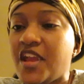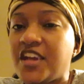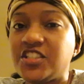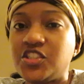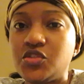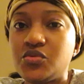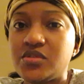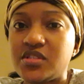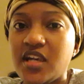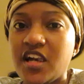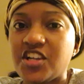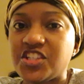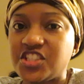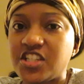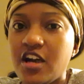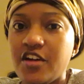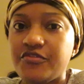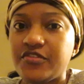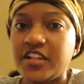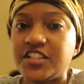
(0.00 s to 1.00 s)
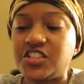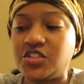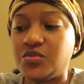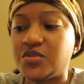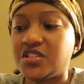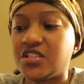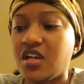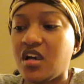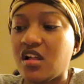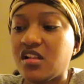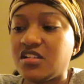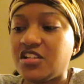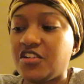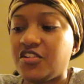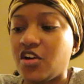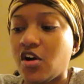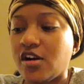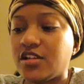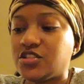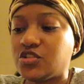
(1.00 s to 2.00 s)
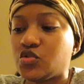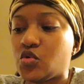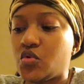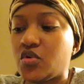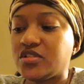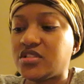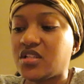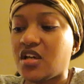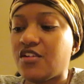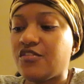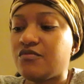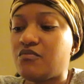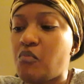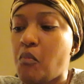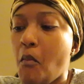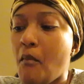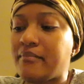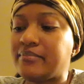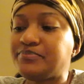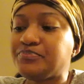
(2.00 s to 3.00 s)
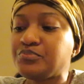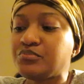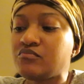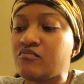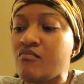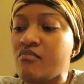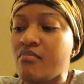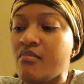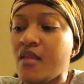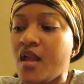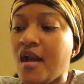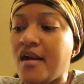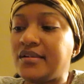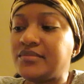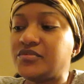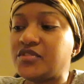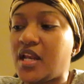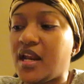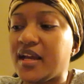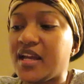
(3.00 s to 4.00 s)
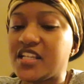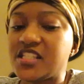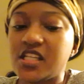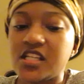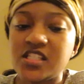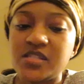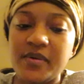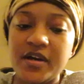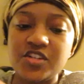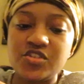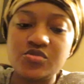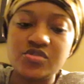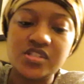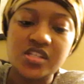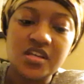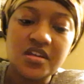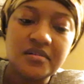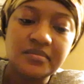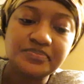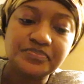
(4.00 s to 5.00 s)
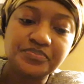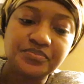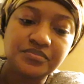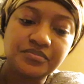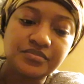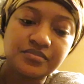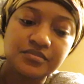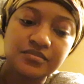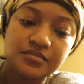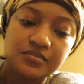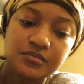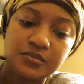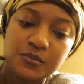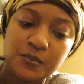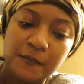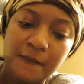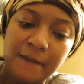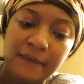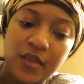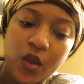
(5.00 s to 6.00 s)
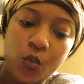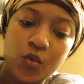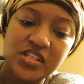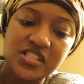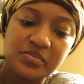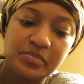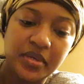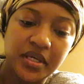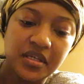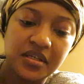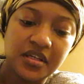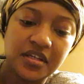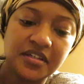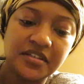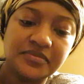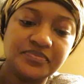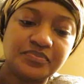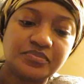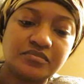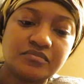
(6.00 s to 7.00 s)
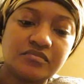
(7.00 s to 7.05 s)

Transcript: she was like a chef. Like she was in culinary art school and stuff. And I guess her specialty was baking.